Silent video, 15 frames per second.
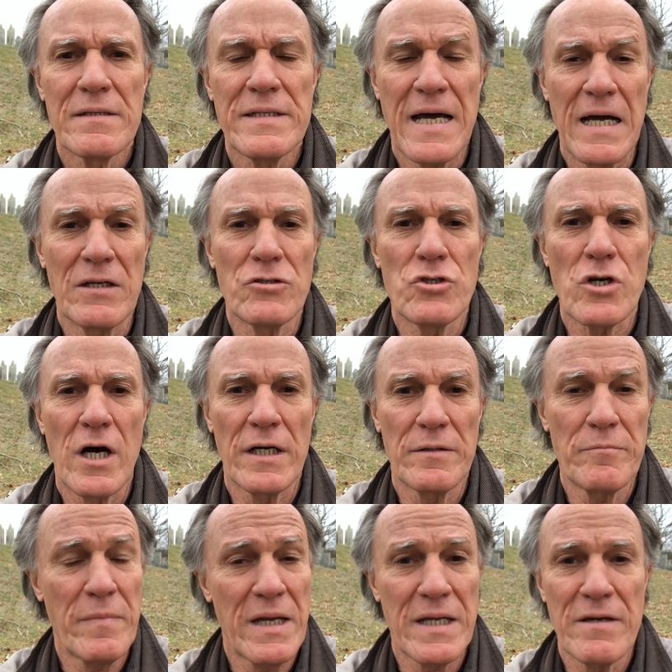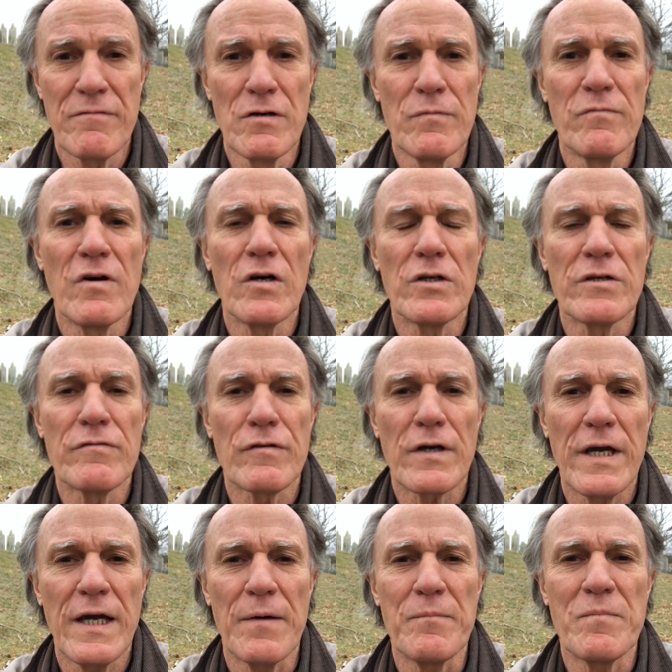downtrodden, many of whom voted for
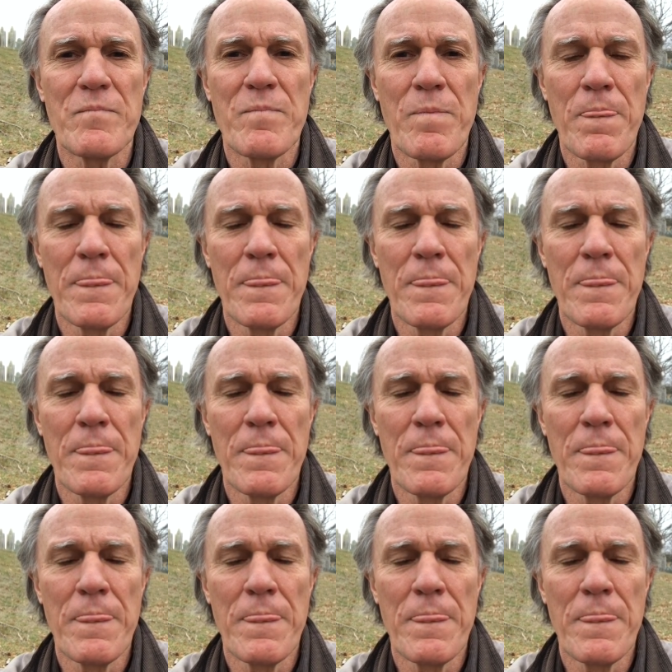him.